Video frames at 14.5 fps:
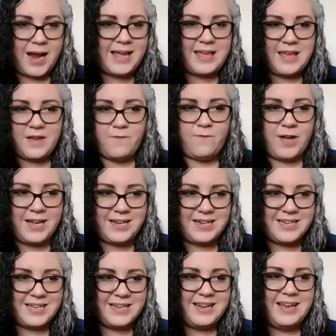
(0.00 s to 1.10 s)
I can't find
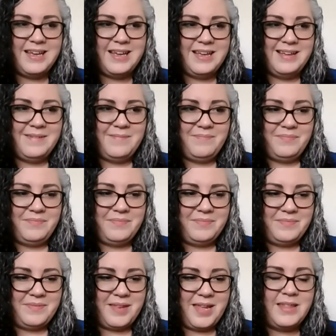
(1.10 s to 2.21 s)
it.
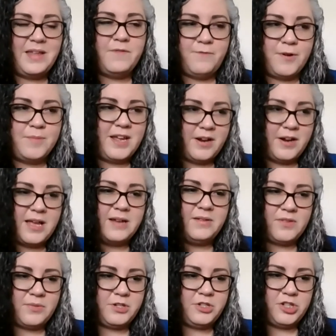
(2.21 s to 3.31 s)
And then from there, kind of
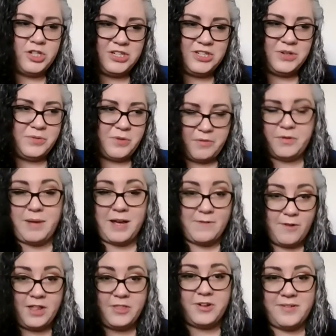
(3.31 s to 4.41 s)
switching to what would my
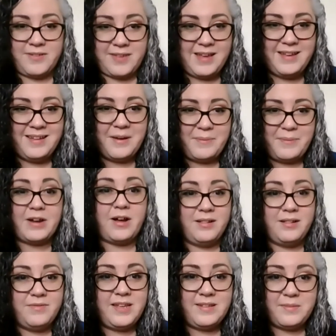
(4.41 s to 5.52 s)
father say about all
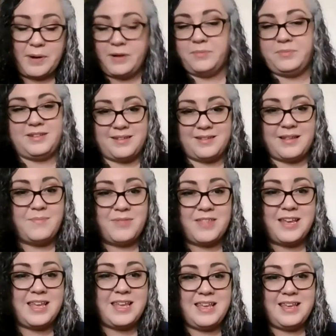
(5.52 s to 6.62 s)
of this? Probably the same
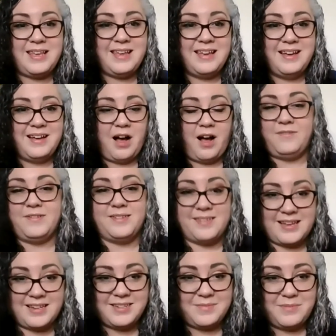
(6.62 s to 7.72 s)
thing he often
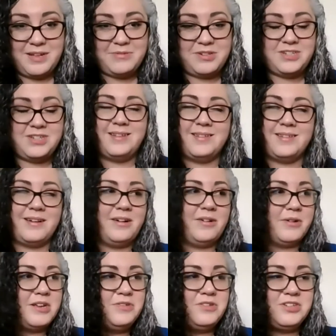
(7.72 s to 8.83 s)
said to me, which is, oh, are
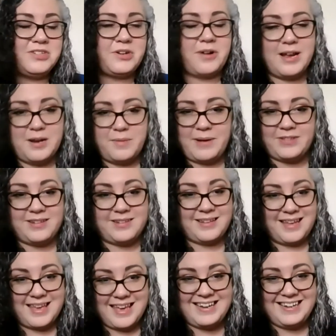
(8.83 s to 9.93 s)
you just crying about this
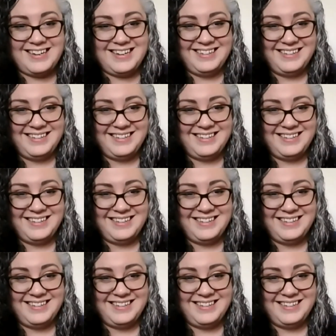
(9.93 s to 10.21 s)
again?